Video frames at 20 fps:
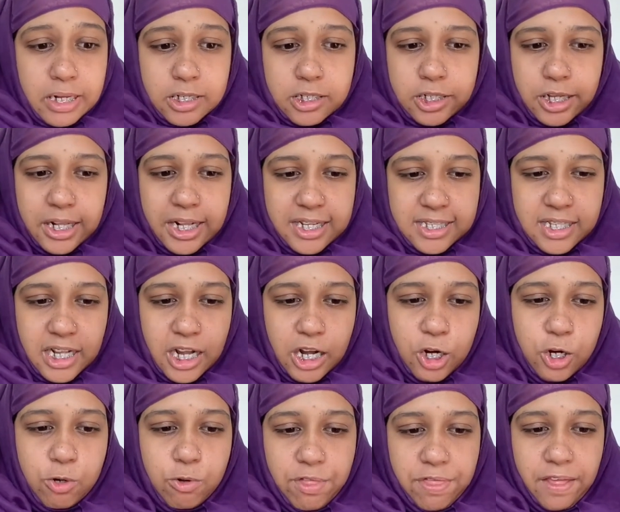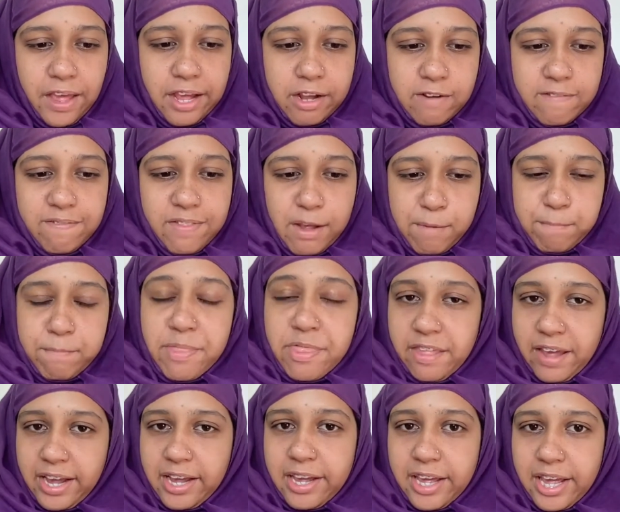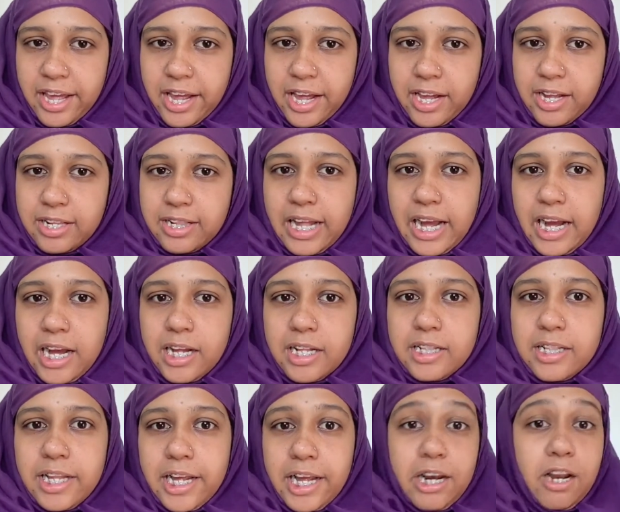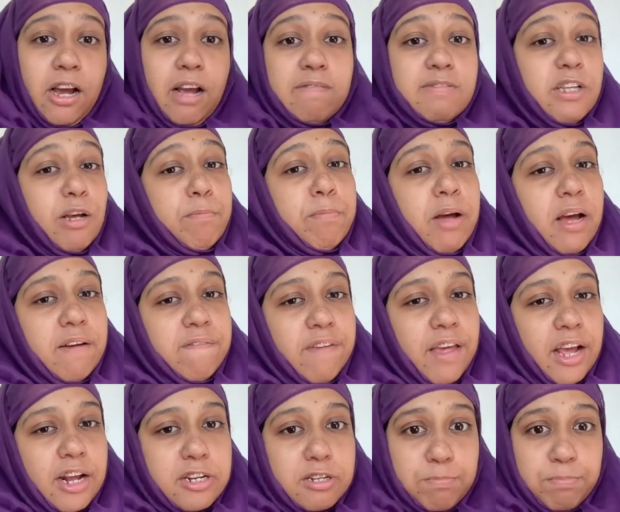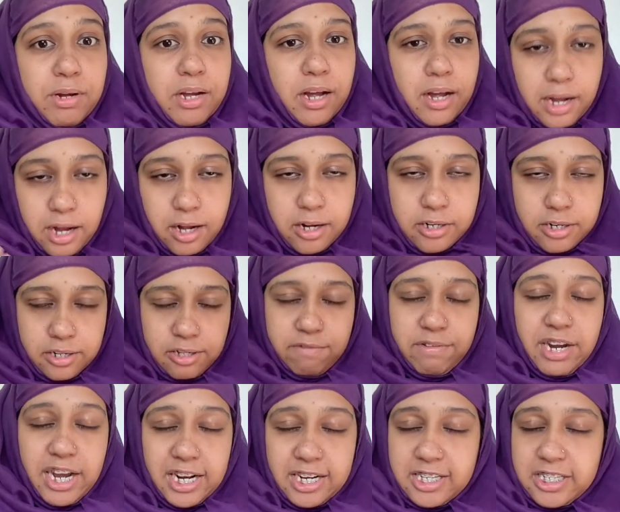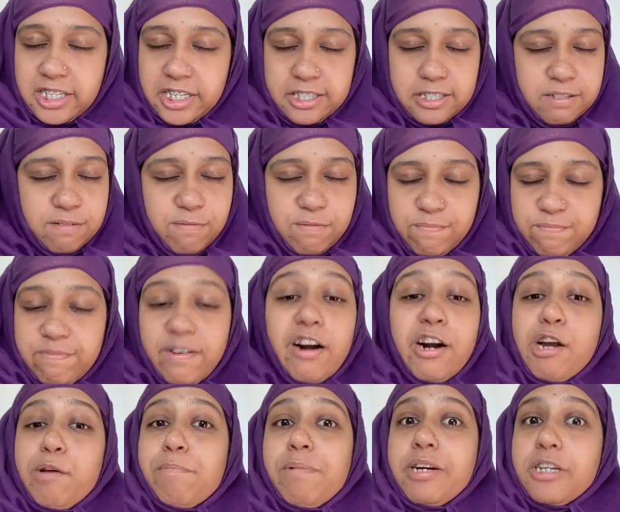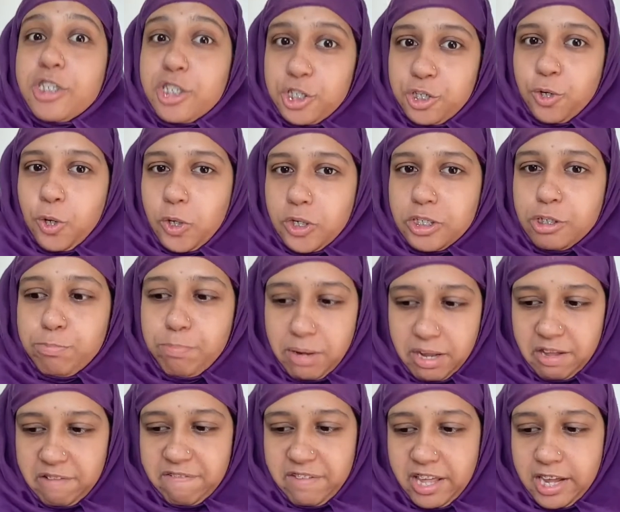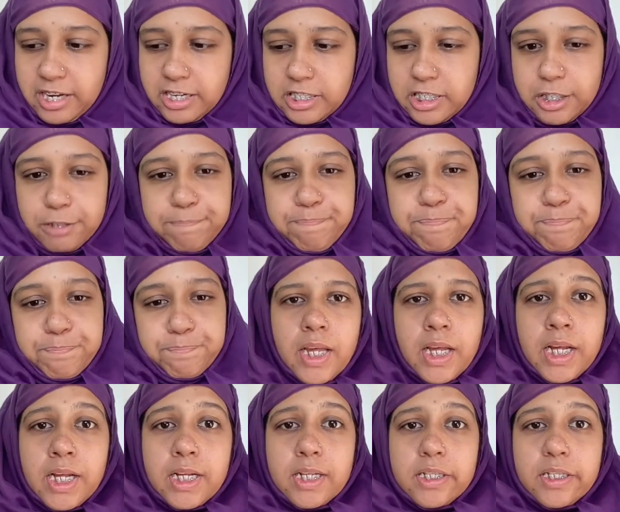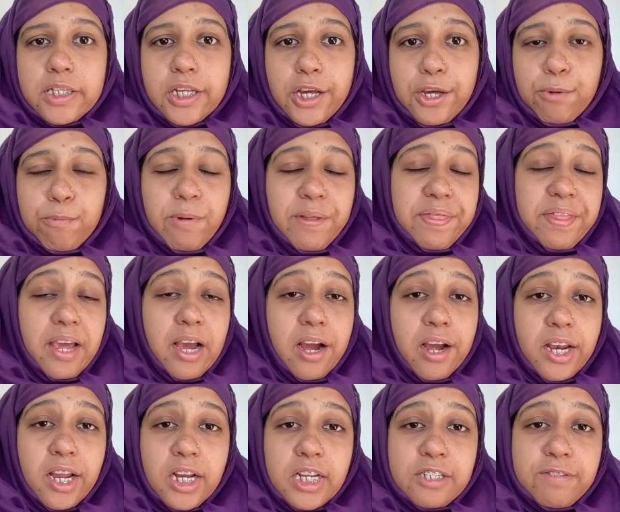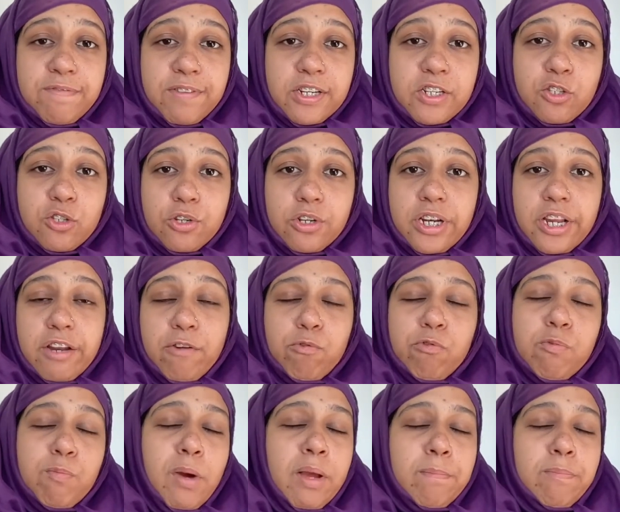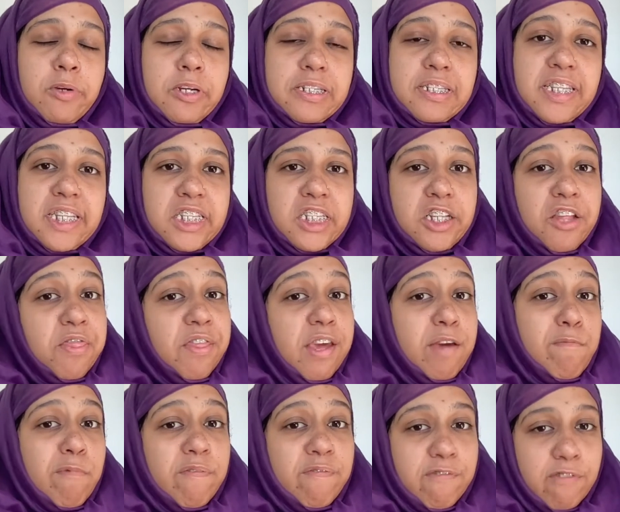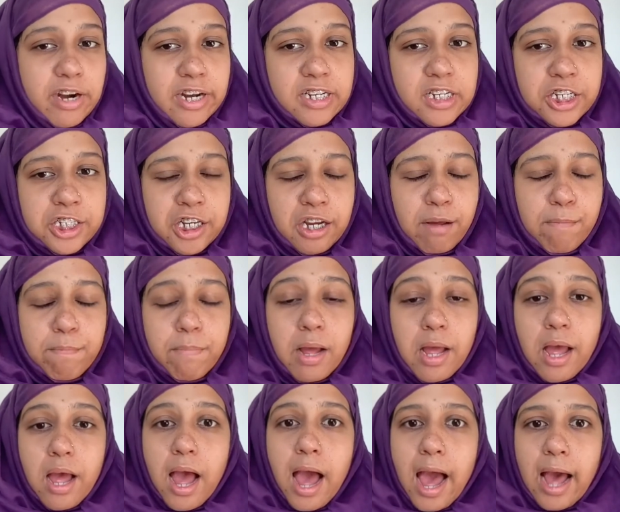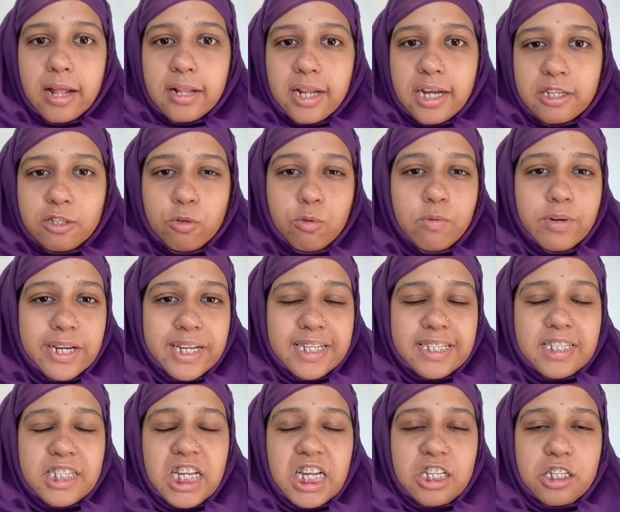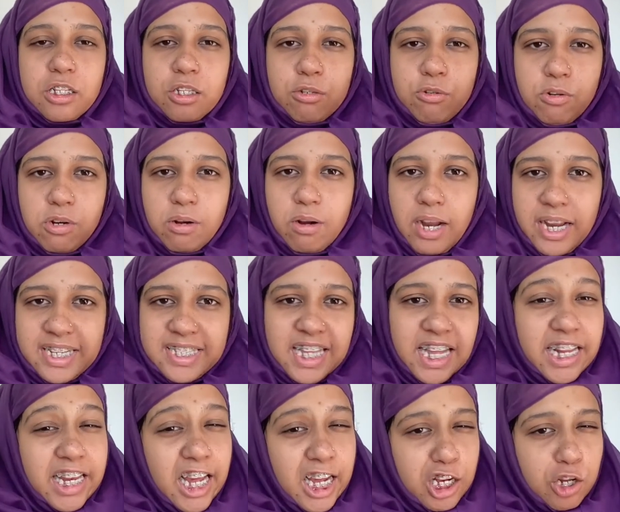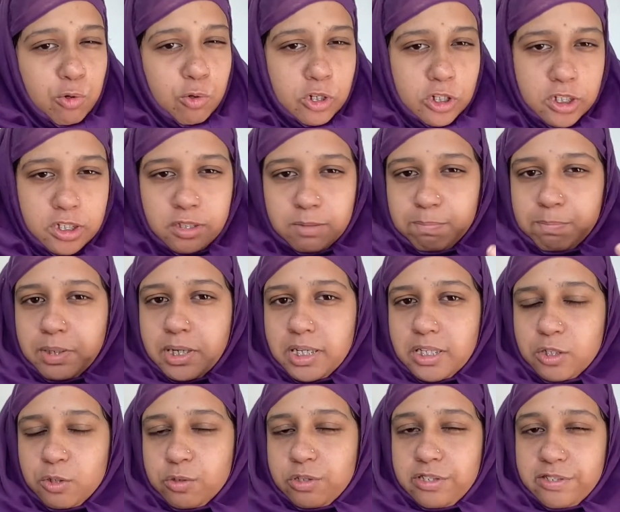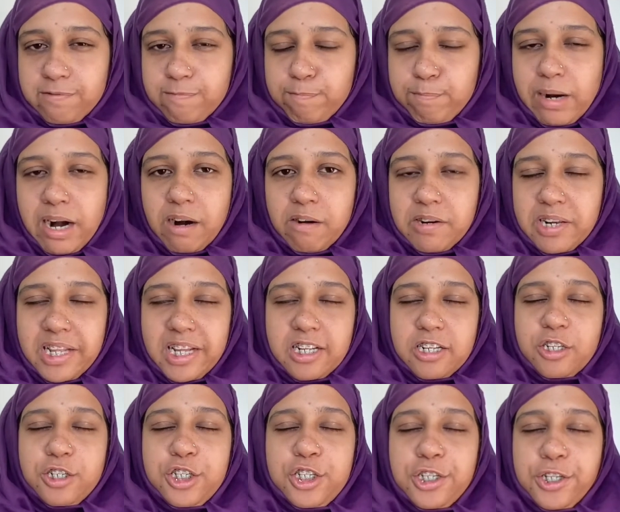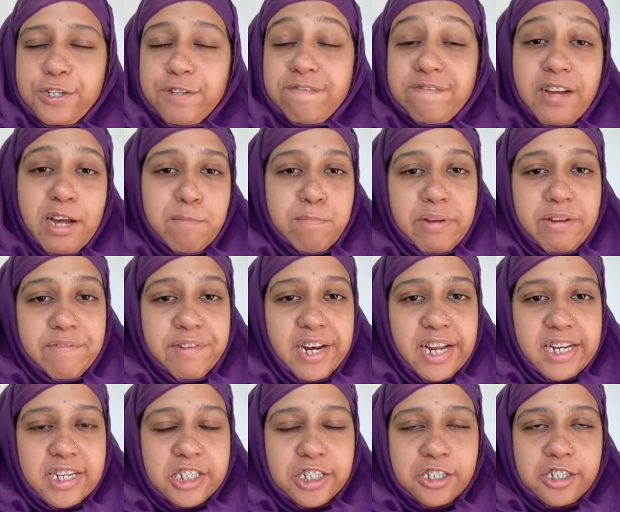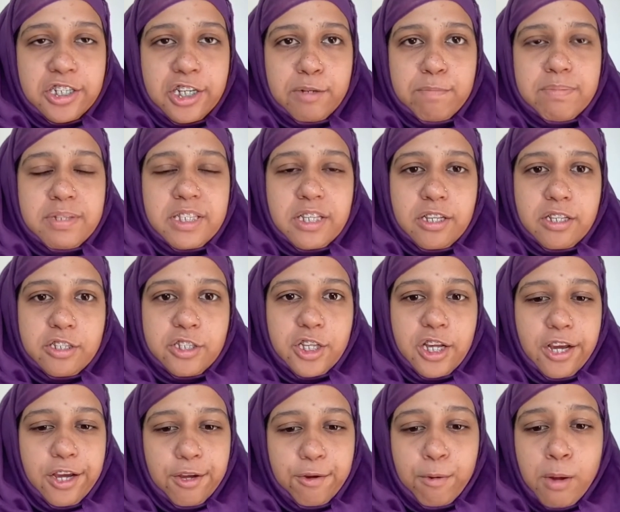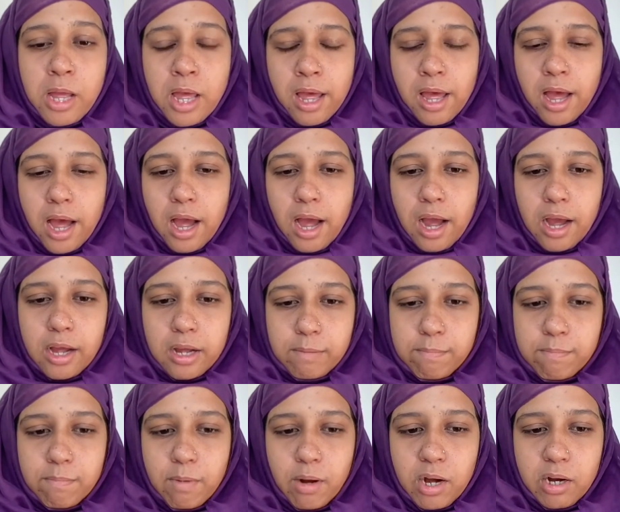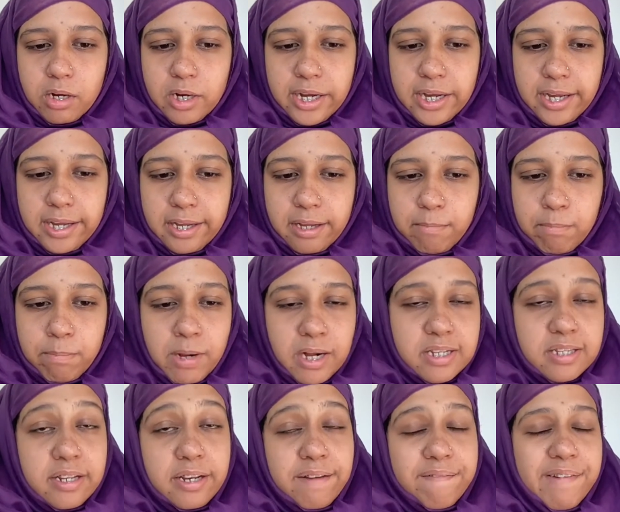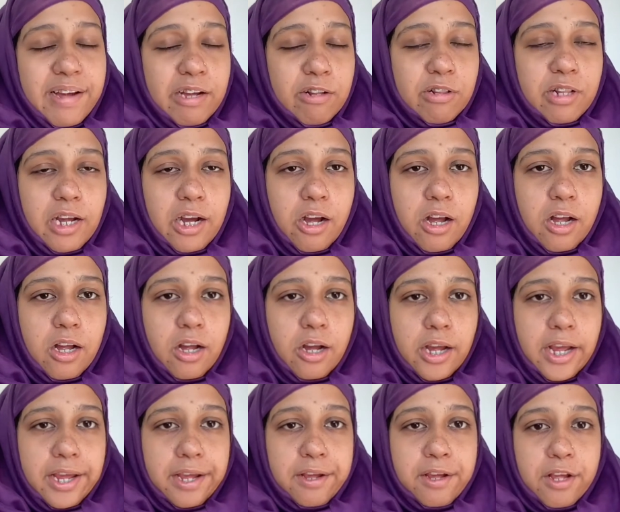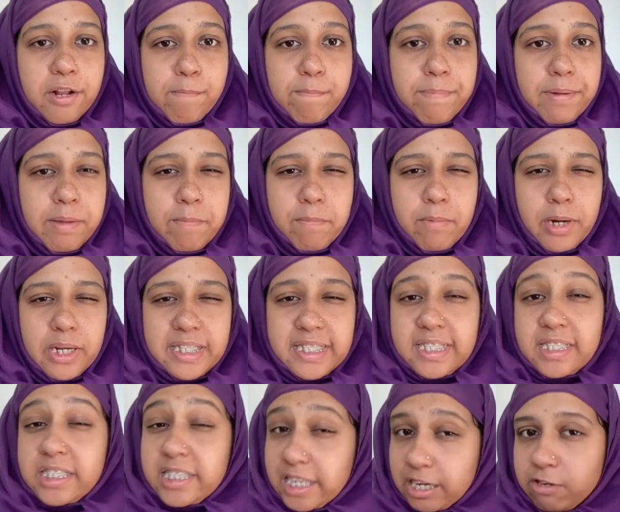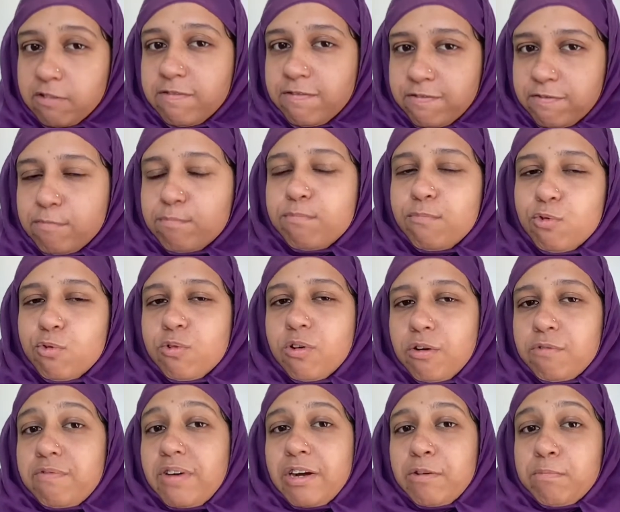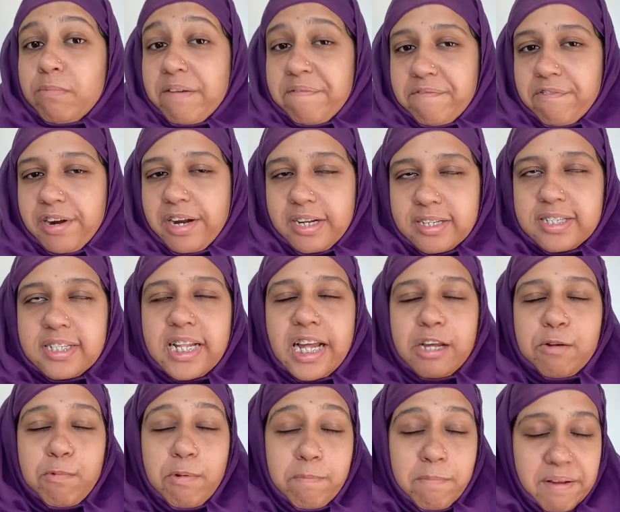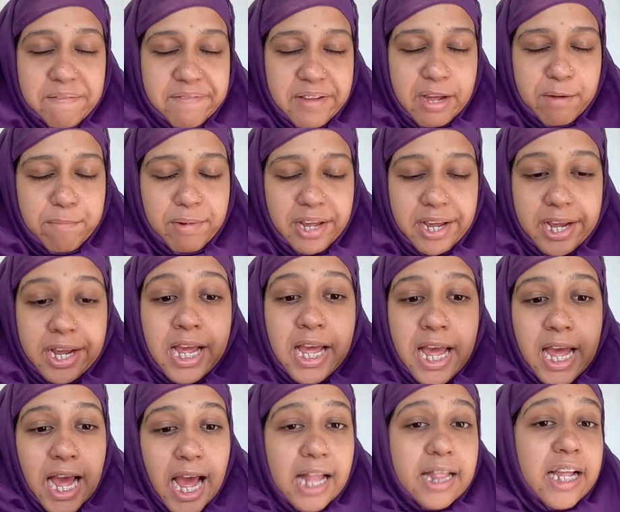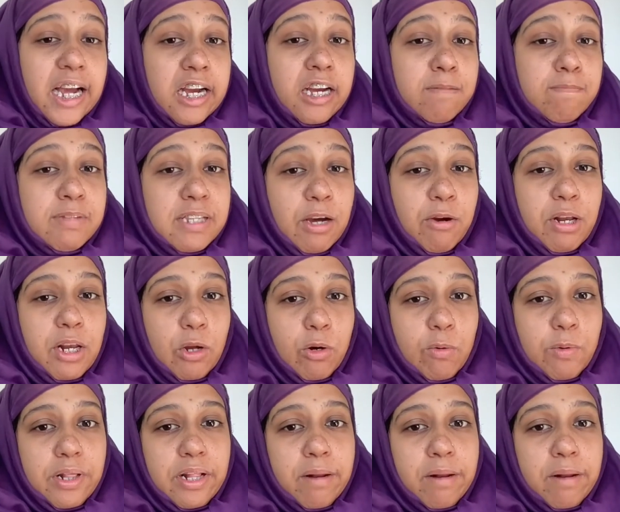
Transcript: So there's that whole thing of them thinking that their lives are perfect, but under the reality it's very much not perfect. So one thing I like to focus on in all my books is the theme of friendship, and that's always not exactly at odds but sort of parallel to family relationships. So I personally found that I could be myself more around my friends than with my family, and that comes out a lot